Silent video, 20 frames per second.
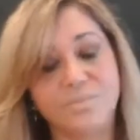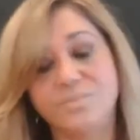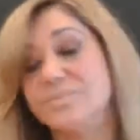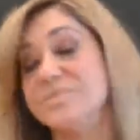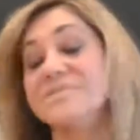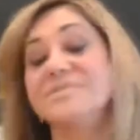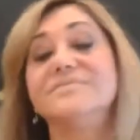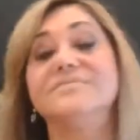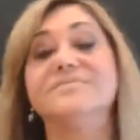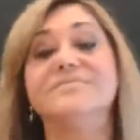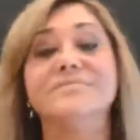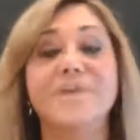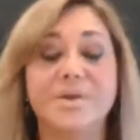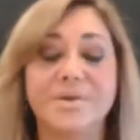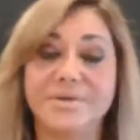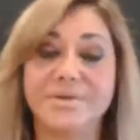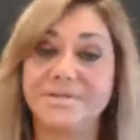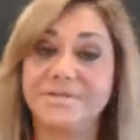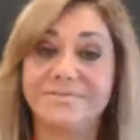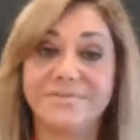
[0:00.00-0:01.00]
was
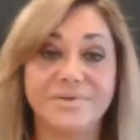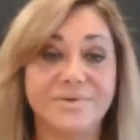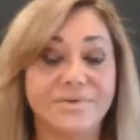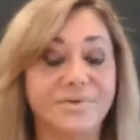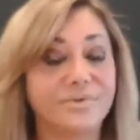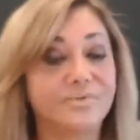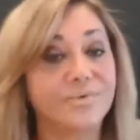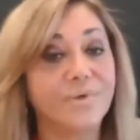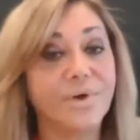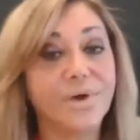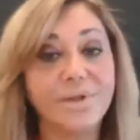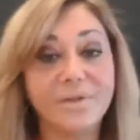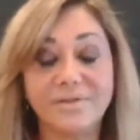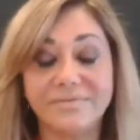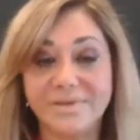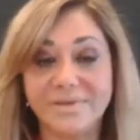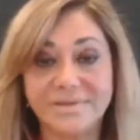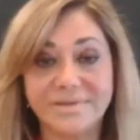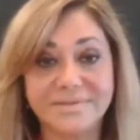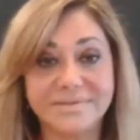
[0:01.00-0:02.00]
very difficult for all
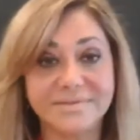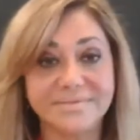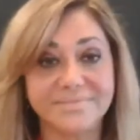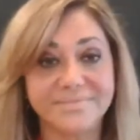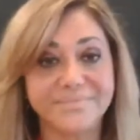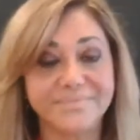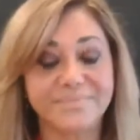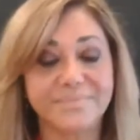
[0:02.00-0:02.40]
of us.